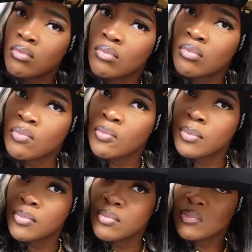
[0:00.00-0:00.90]
and I'm just gonna
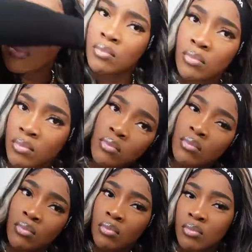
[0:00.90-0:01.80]
kind of work my way
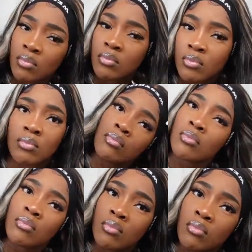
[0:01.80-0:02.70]
down so
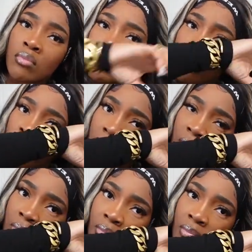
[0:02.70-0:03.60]
I can have
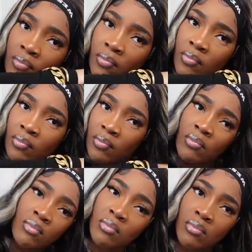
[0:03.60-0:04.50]
like a
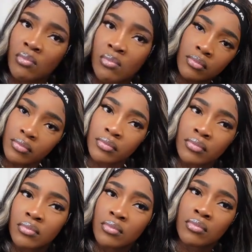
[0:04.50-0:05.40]
even
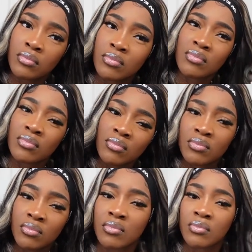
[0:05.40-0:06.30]
flow going
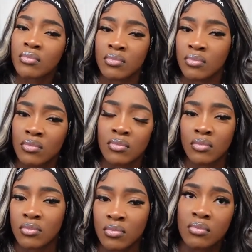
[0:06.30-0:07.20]
down the front of
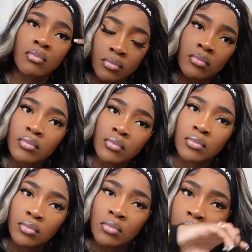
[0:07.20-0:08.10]
my face
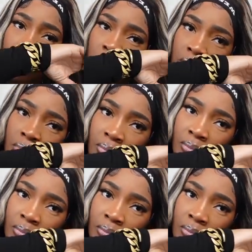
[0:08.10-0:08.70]
so it doesn't look